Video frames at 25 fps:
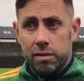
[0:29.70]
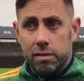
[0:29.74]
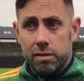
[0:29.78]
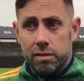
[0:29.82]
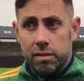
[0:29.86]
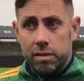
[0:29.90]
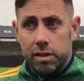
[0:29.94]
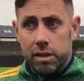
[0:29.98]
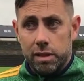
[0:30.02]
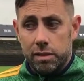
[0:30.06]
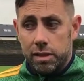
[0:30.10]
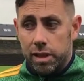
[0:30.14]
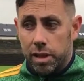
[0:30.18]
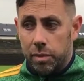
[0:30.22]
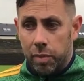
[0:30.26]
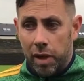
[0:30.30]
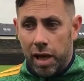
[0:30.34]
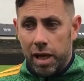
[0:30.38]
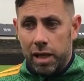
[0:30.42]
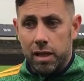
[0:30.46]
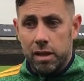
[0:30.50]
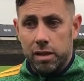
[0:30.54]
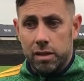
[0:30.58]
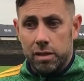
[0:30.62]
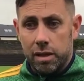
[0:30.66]
they
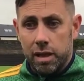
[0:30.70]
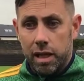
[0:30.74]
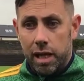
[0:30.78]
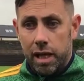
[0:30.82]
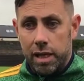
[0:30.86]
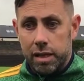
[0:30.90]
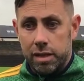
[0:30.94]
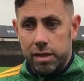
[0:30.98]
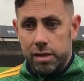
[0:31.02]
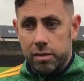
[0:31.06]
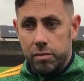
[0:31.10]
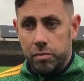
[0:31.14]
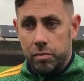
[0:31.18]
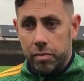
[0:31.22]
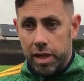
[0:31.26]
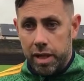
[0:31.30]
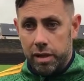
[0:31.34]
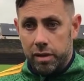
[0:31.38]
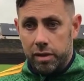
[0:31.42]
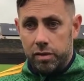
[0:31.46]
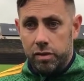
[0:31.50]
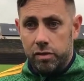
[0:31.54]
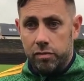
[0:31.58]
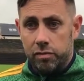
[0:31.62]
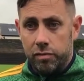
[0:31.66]
battled and
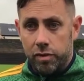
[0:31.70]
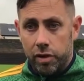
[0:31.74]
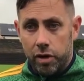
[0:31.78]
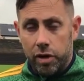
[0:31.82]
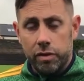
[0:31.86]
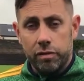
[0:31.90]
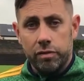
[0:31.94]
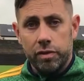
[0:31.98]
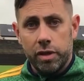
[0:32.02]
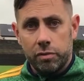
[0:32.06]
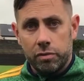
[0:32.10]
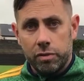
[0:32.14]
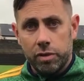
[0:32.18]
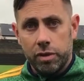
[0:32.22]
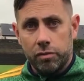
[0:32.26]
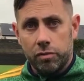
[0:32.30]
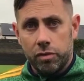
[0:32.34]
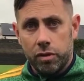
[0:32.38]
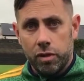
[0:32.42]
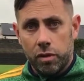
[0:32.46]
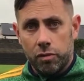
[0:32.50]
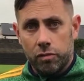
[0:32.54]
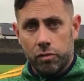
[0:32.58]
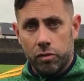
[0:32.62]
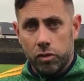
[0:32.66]
made it very
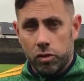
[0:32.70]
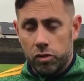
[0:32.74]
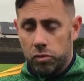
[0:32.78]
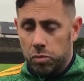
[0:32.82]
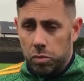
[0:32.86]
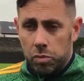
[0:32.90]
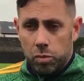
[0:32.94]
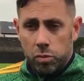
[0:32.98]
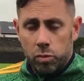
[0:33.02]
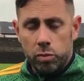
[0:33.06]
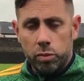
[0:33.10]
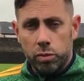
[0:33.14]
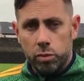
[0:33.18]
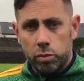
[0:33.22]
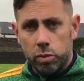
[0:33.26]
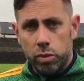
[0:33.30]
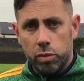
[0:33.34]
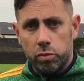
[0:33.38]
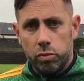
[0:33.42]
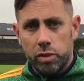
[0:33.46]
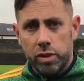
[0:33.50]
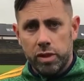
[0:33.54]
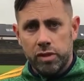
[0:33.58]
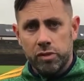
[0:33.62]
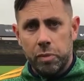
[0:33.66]
difficult for us. We,
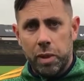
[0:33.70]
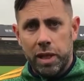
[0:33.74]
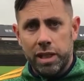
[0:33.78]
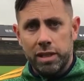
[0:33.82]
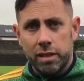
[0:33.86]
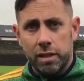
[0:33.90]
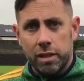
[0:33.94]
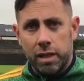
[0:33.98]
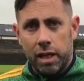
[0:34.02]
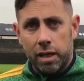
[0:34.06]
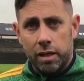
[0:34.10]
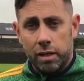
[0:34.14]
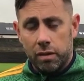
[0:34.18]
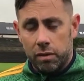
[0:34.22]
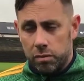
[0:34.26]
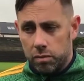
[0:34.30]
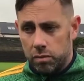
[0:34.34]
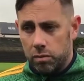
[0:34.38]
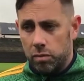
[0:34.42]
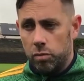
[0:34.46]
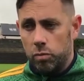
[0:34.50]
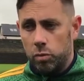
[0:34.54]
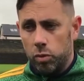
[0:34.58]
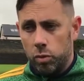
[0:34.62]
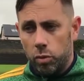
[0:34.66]
were expecting that,
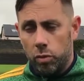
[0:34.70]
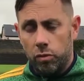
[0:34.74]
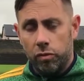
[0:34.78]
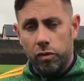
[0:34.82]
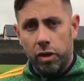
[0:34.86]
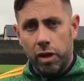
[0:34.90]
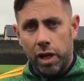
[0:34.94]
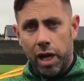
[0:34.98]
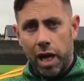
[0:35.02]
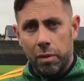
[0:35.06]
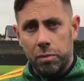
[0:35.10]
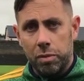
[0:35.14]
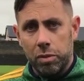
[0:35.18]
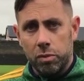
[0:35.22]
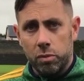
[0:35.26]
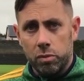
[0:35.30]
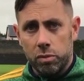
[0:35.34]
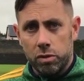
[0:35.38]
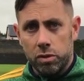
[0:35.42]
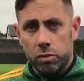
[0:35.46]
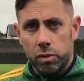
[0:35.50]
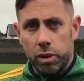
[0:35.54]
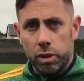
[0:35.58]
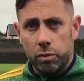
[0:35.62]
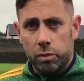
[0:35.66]
and we were very happy
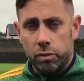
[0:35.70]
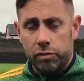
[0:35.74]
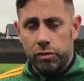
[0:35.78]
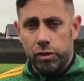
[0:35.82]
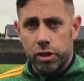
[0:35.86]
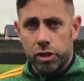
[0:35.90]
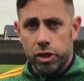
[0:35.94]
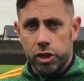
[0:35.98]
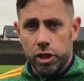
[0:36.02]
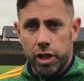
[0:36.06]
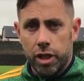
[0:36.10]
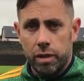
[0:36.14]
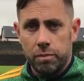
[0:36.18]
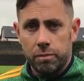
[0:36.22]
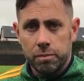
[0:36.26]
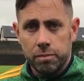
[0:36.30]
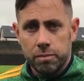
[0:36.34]
with the way we finished the game.